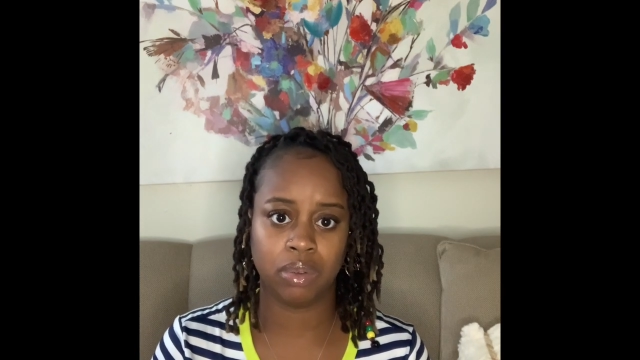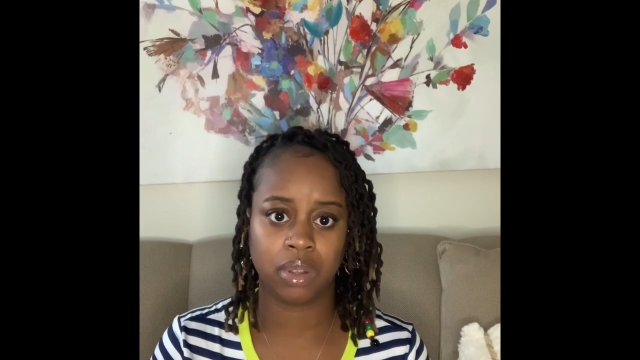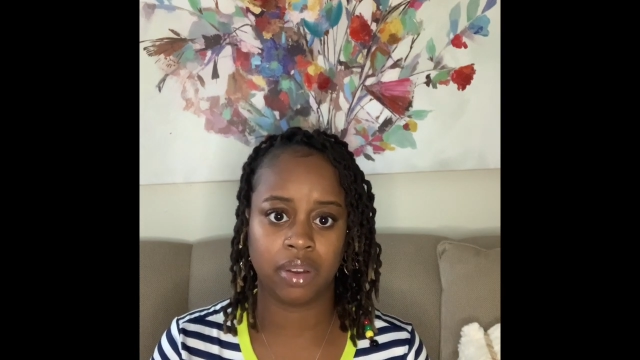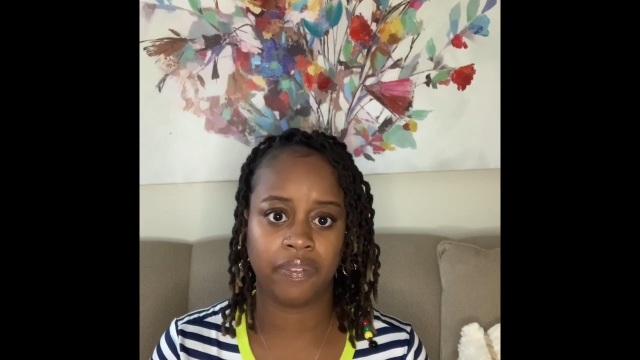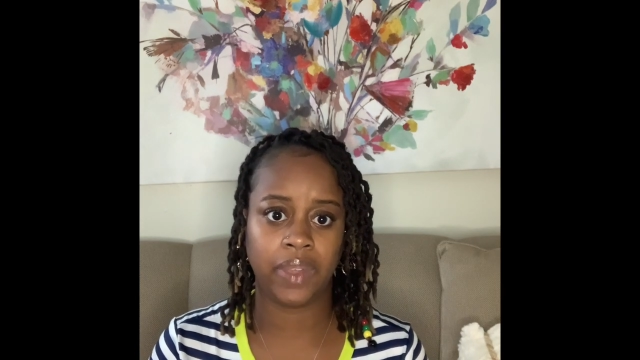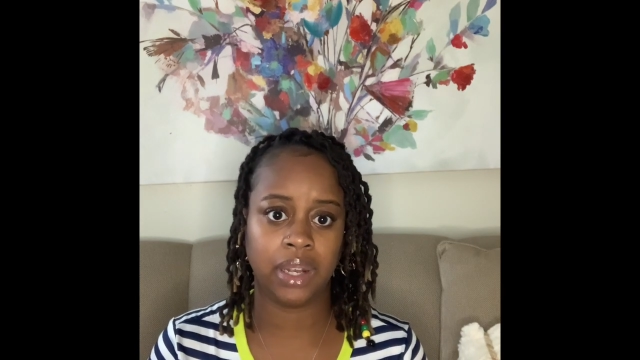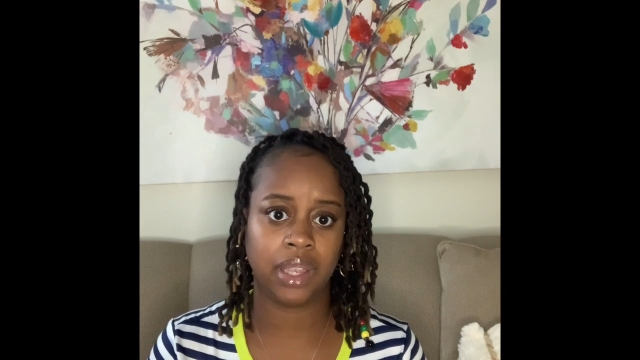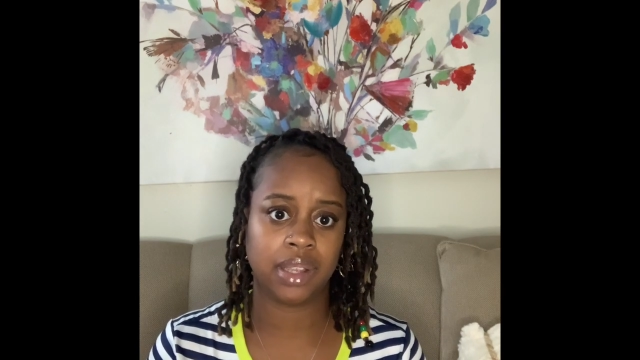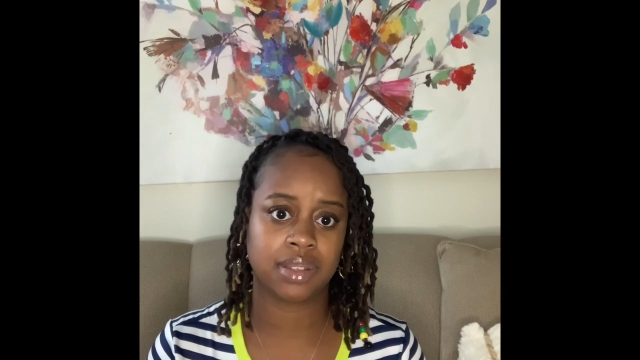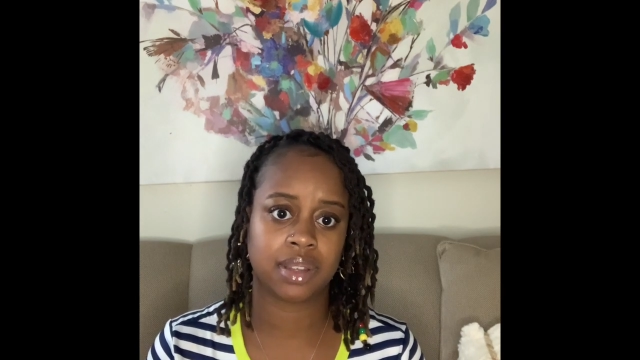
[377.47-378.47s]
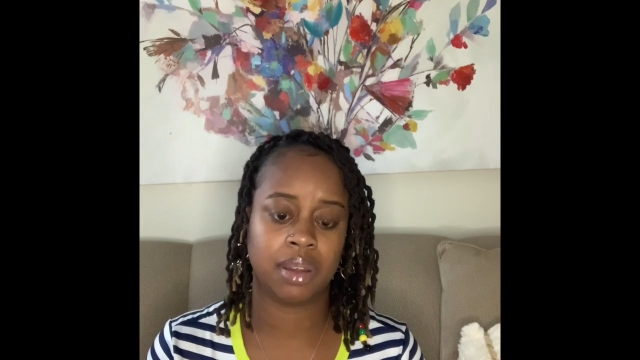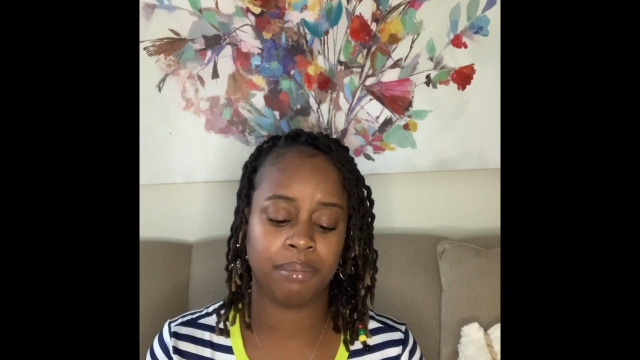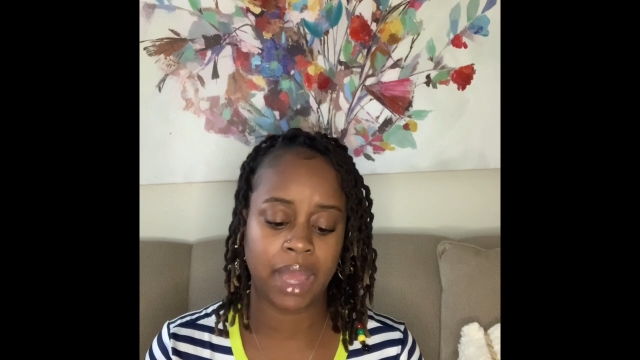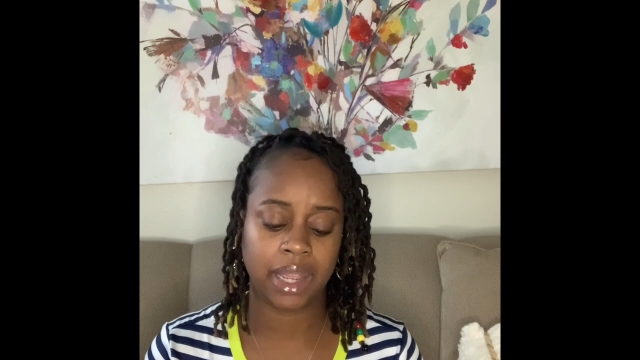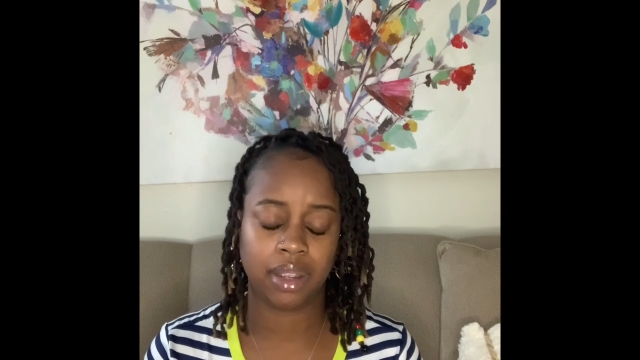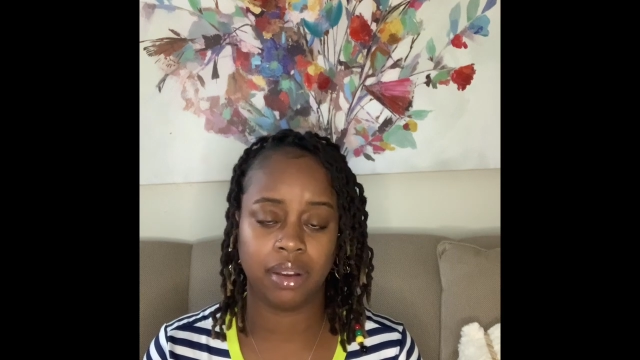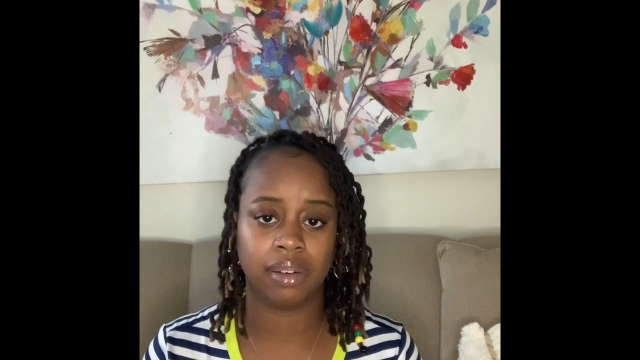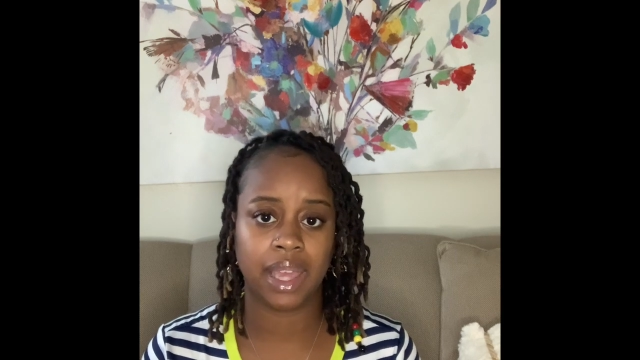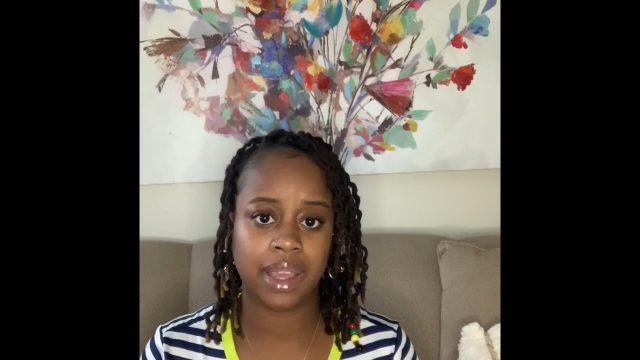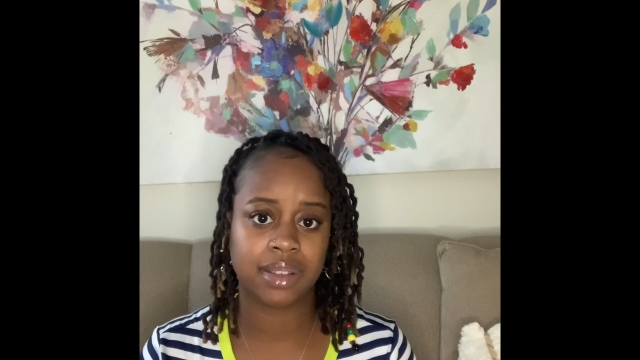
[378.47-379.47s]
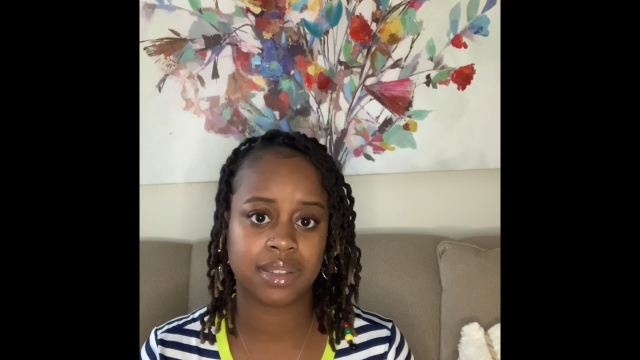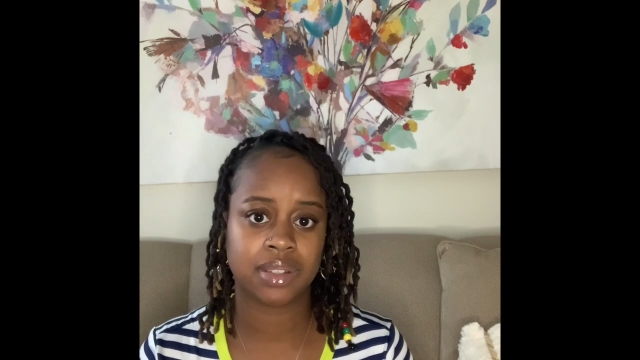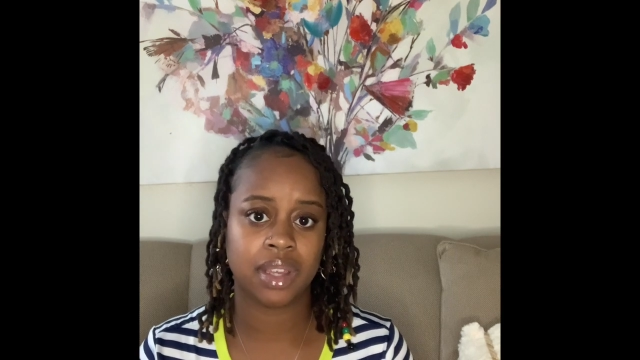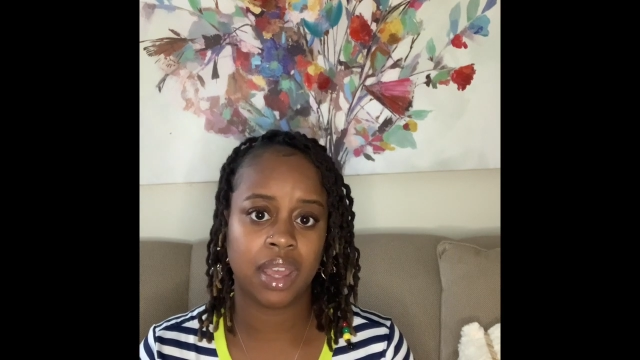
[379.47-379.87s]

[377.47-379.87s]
your feelings come back in your legs,